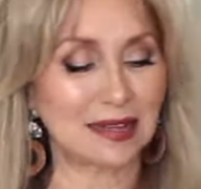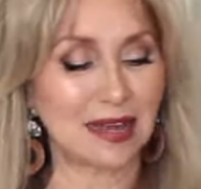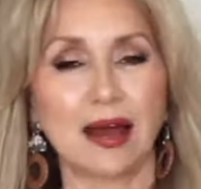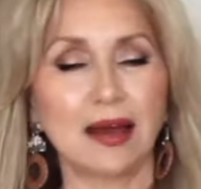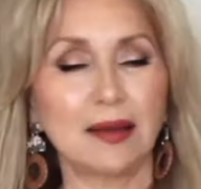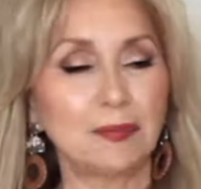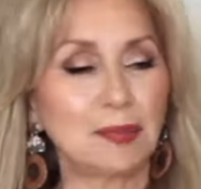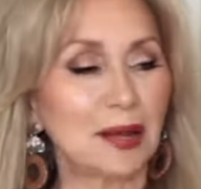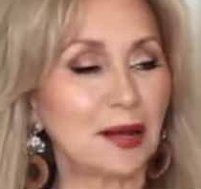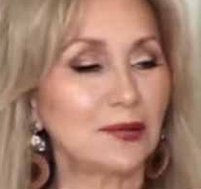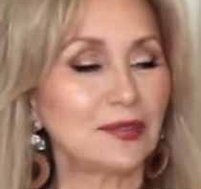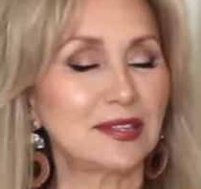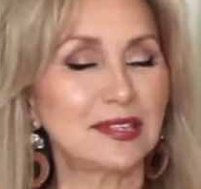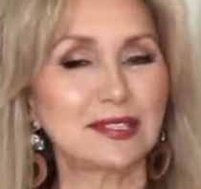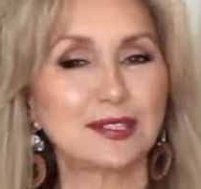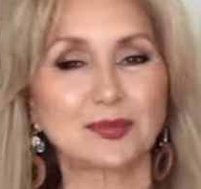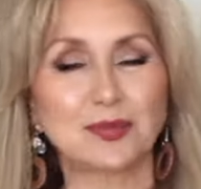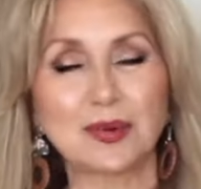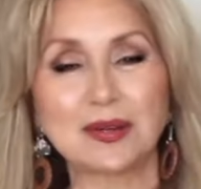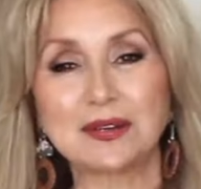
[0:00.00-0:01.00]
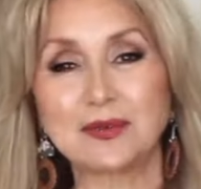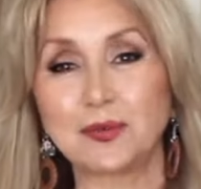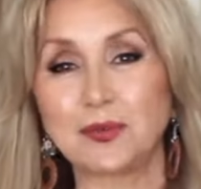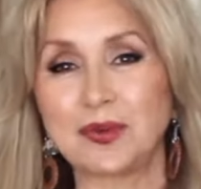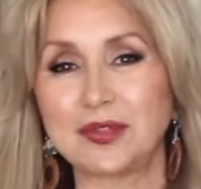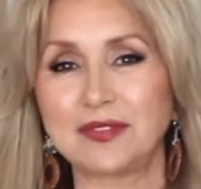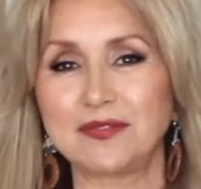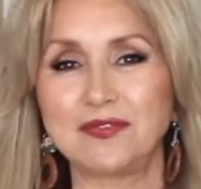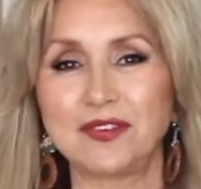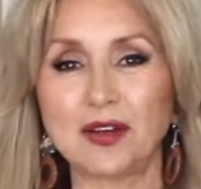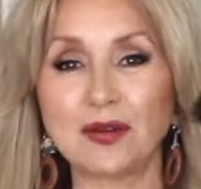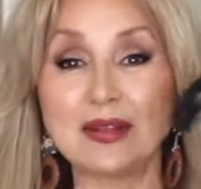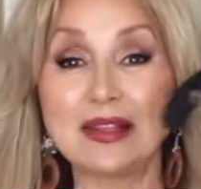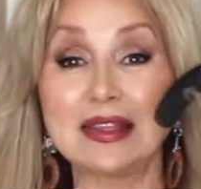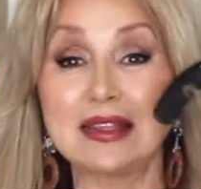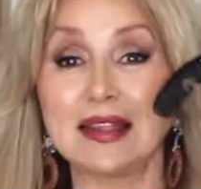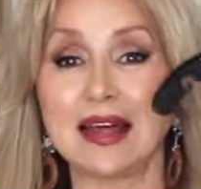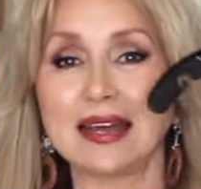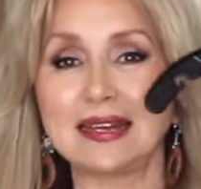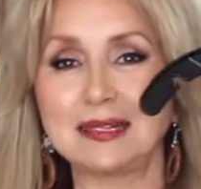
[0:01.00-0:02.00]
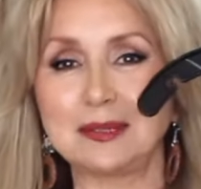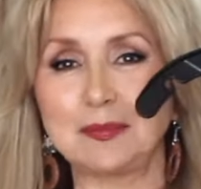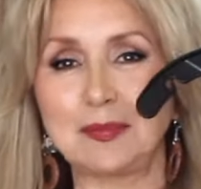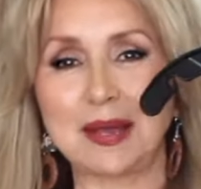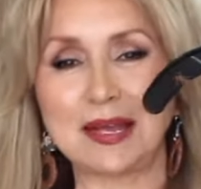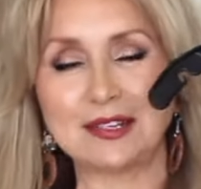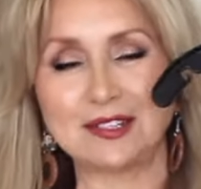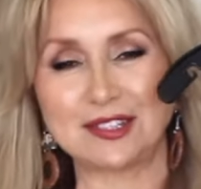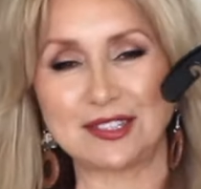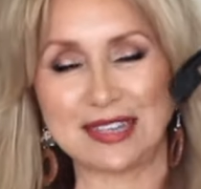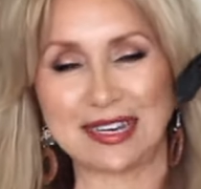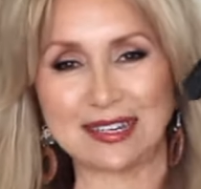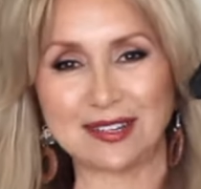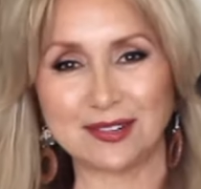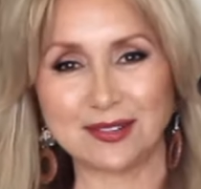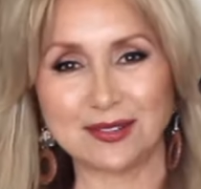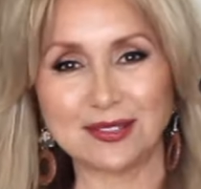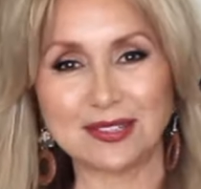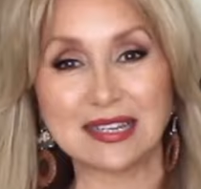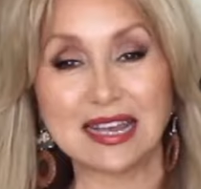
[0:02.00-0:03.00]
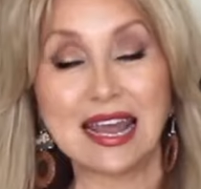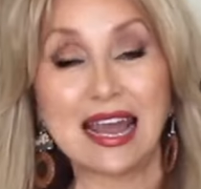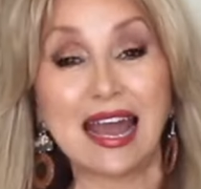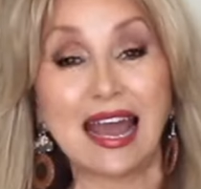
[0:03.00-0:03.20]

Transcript: I paired this one with very light beige sandals